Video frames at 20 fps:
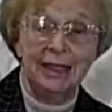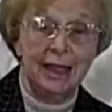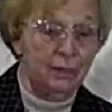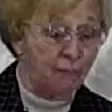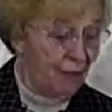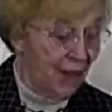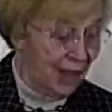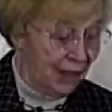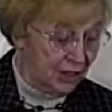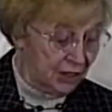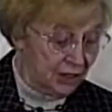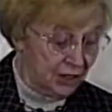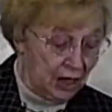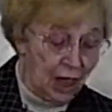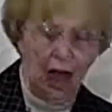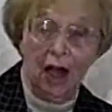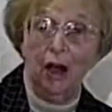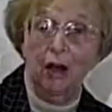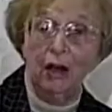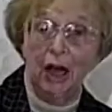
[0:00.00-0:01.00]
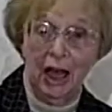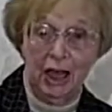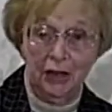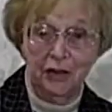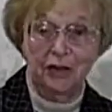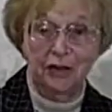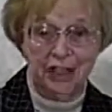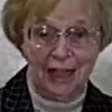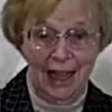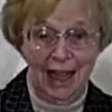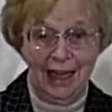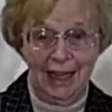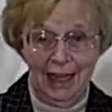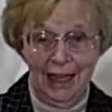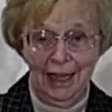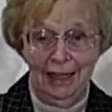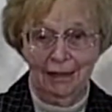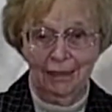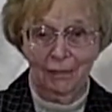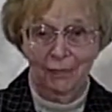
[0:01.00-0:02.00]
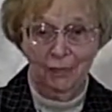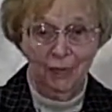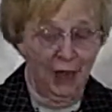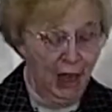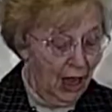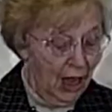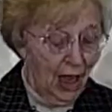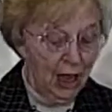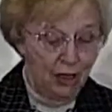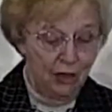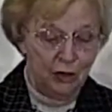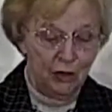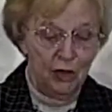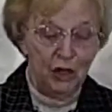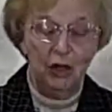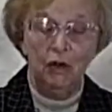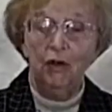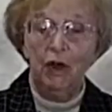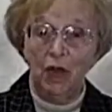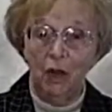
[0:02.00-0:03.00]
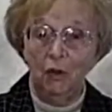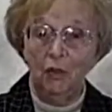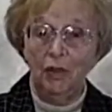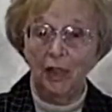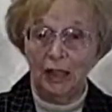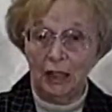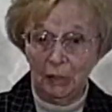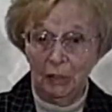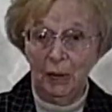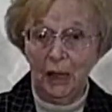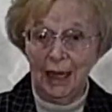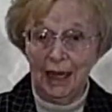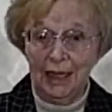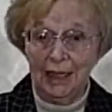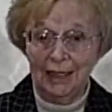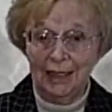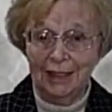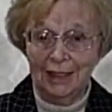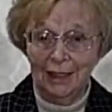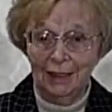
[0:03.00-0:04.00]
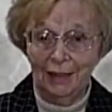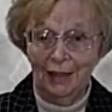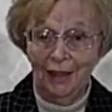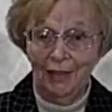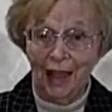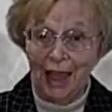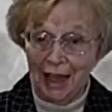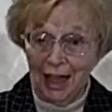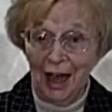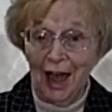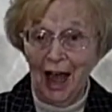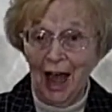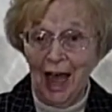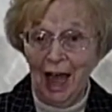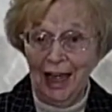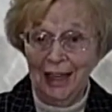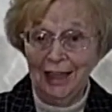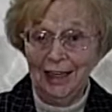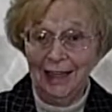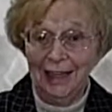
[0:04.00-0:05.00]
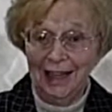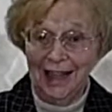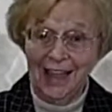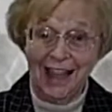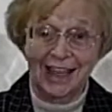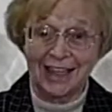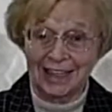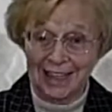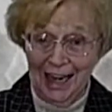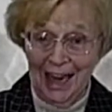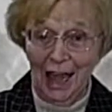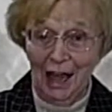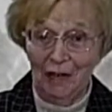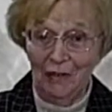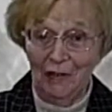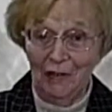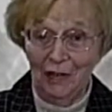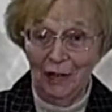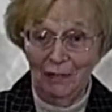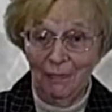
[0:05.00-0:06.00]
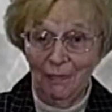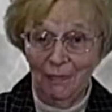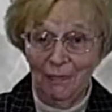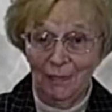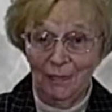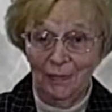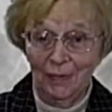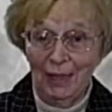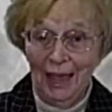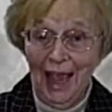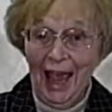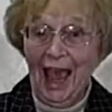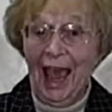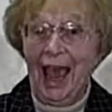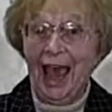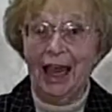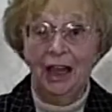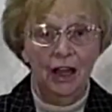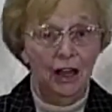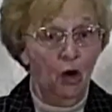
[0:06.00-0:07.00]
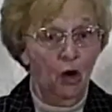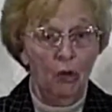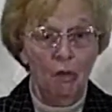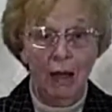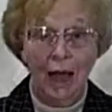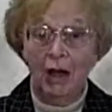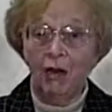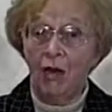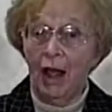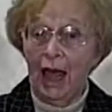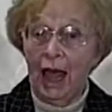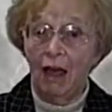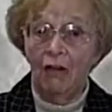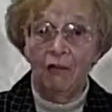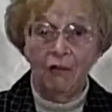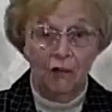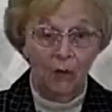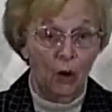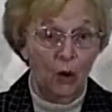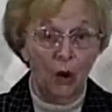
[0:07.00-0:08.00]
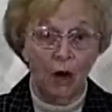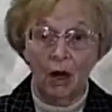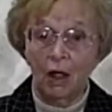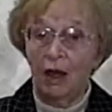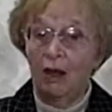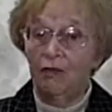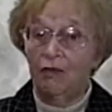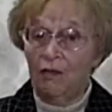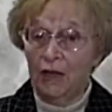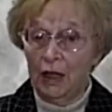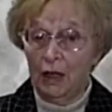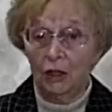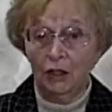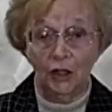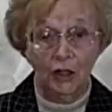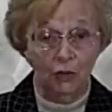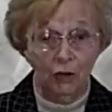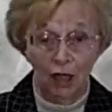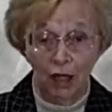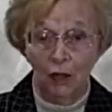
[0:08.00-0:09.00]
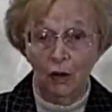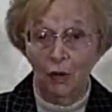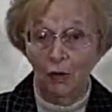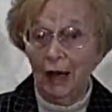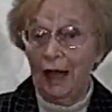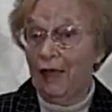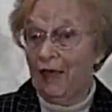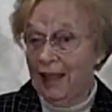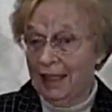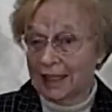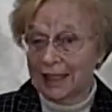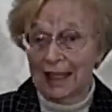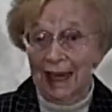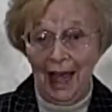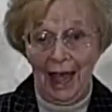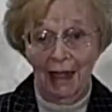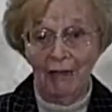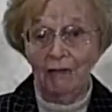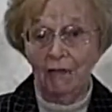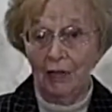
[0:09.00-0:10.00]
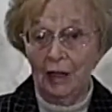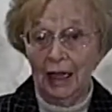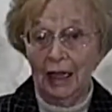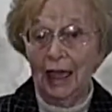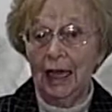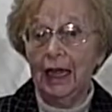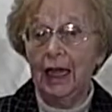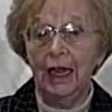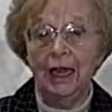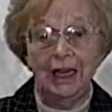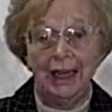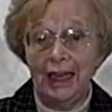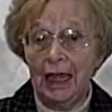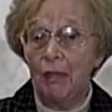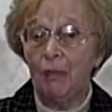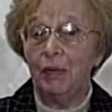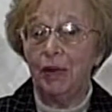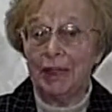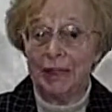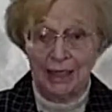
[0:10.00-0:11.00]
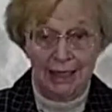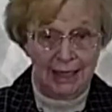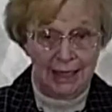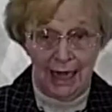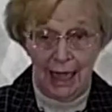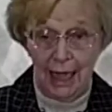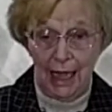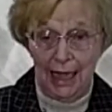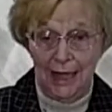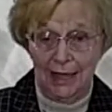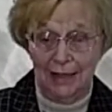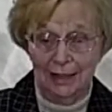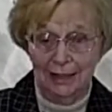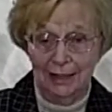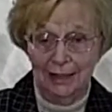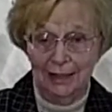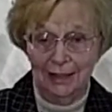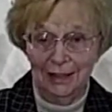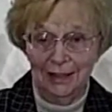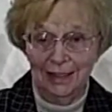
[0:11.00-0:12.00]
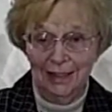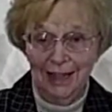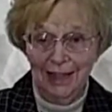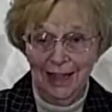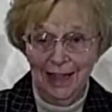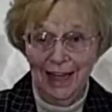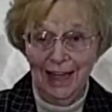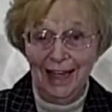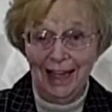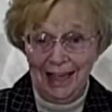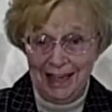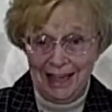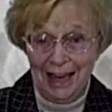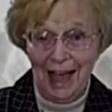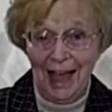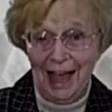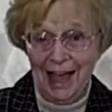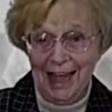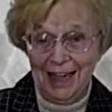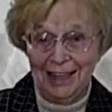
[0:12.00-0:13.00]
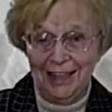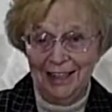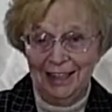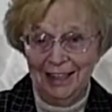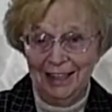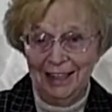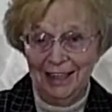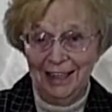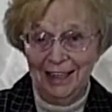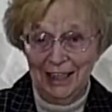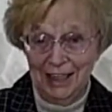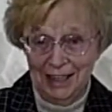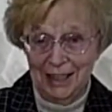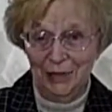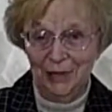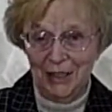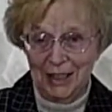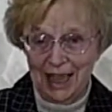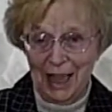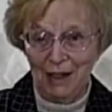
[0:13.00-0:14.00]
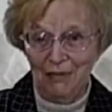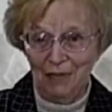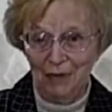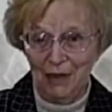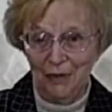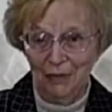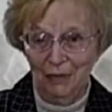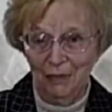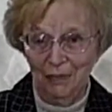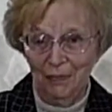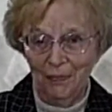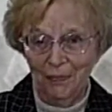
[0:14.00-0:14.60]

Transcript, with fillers: that passes all understanding. Do you know this peace that God is love? And no matter how far afield you go in this life, and deepest sin, He died to save you.